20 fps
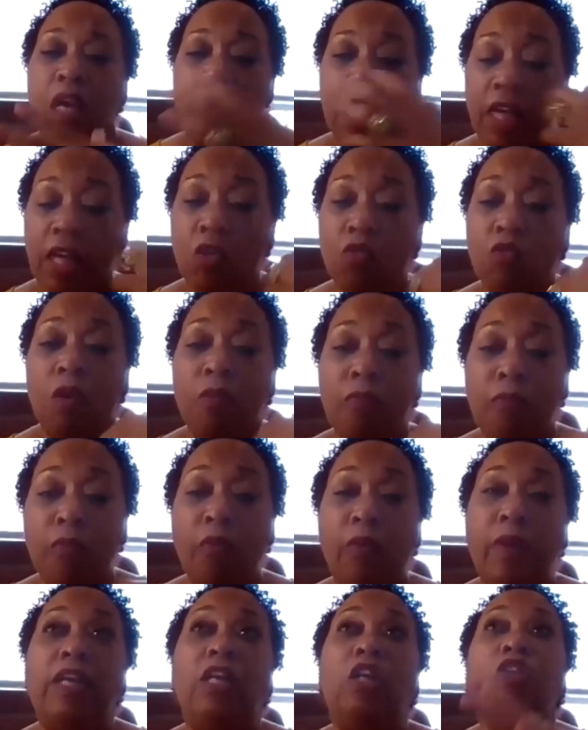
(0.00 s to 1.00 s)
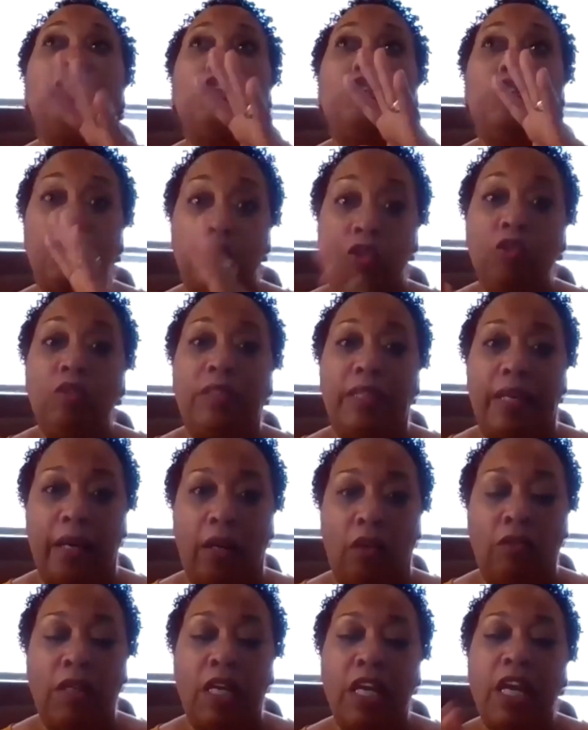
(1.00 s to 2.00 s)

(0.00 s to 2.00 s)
it will bring you down.